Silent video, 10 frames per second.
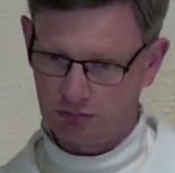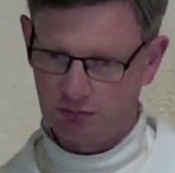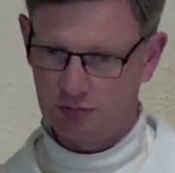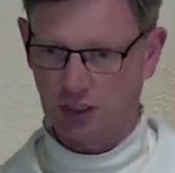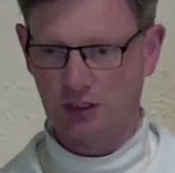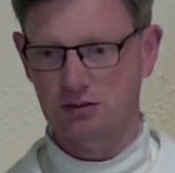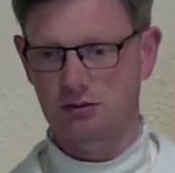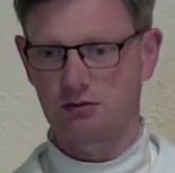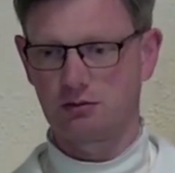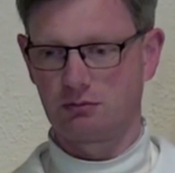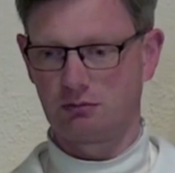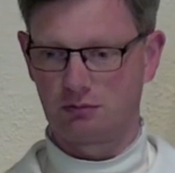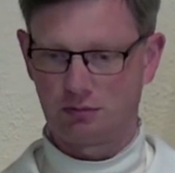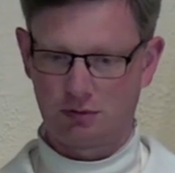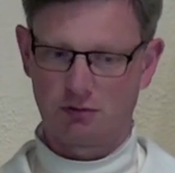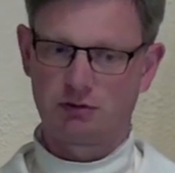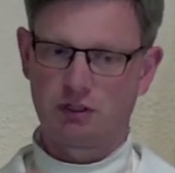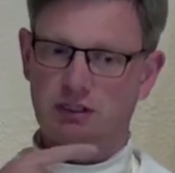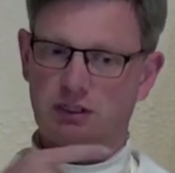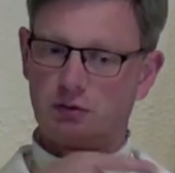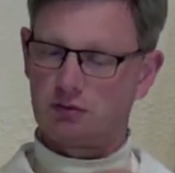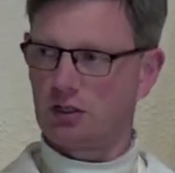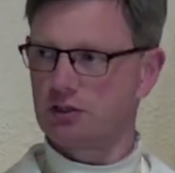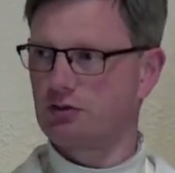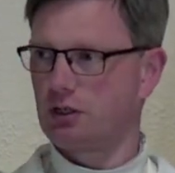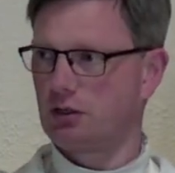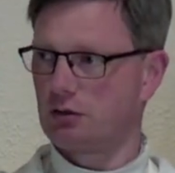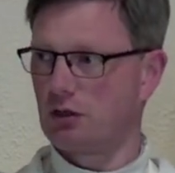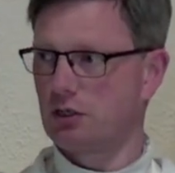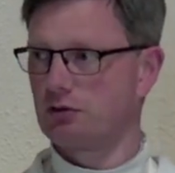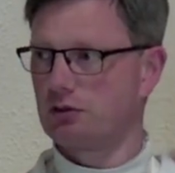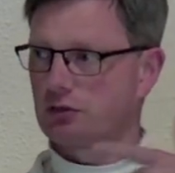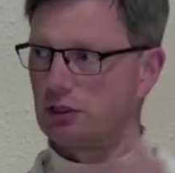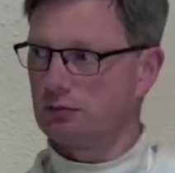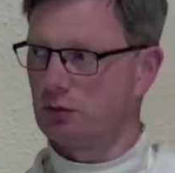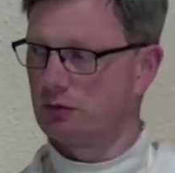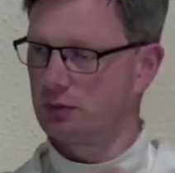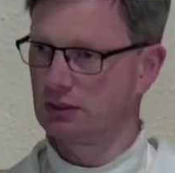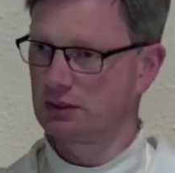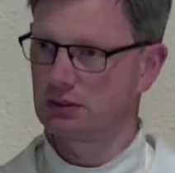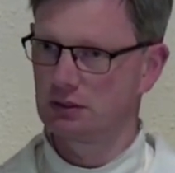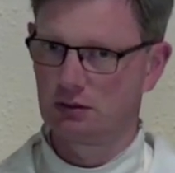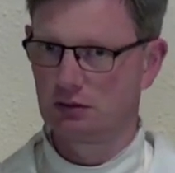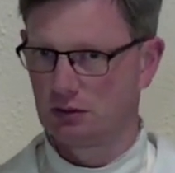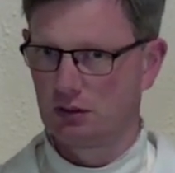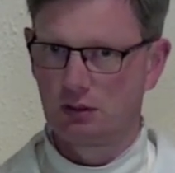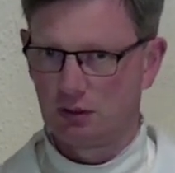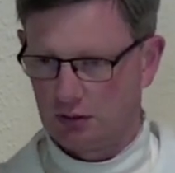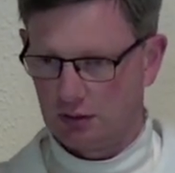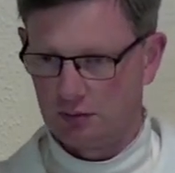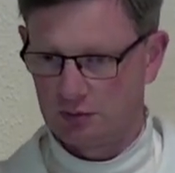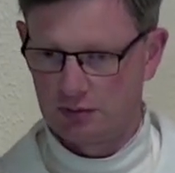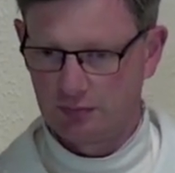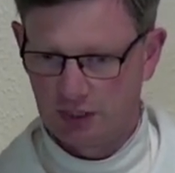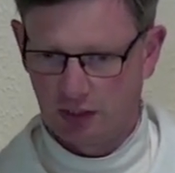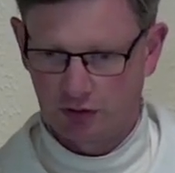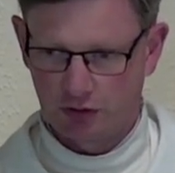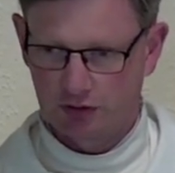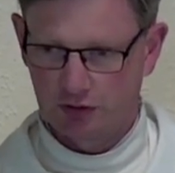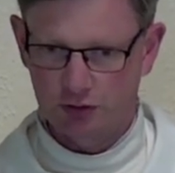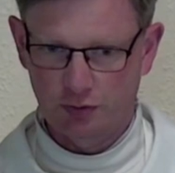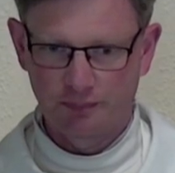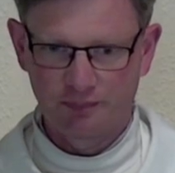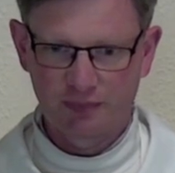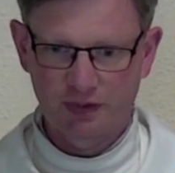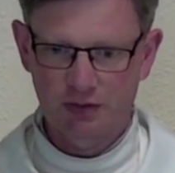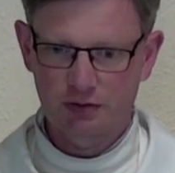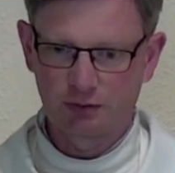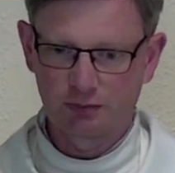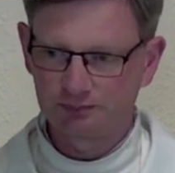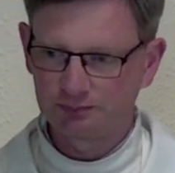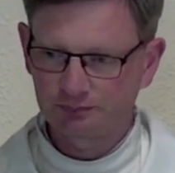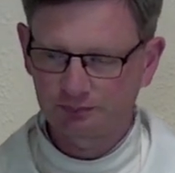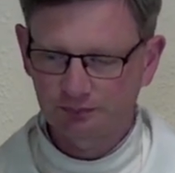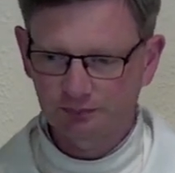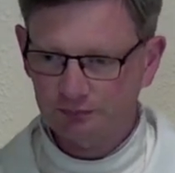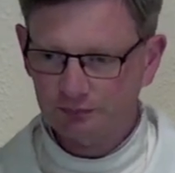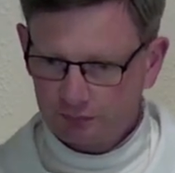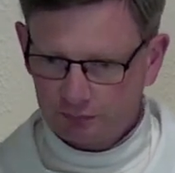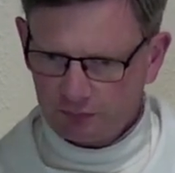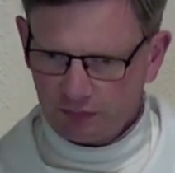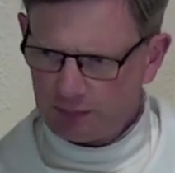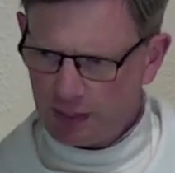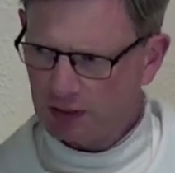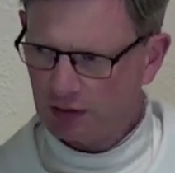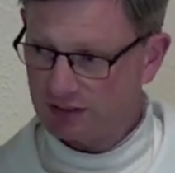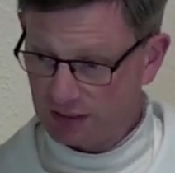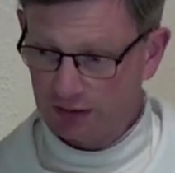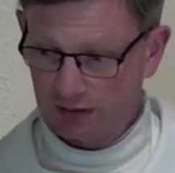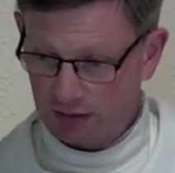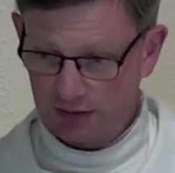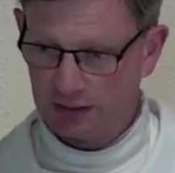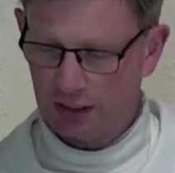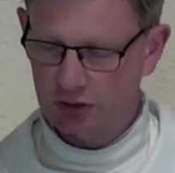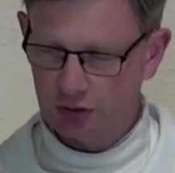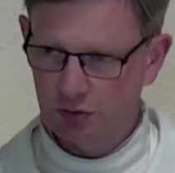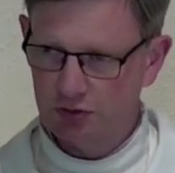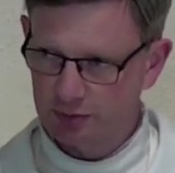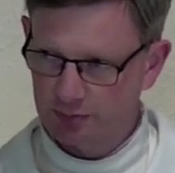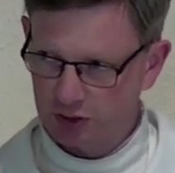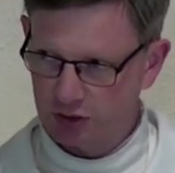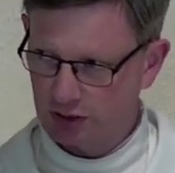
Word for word: Czechs trying to get over to Austria, or Austrians trying to come over, because it was the Iron Curtain and so on. So people there are still to this day so suspicious.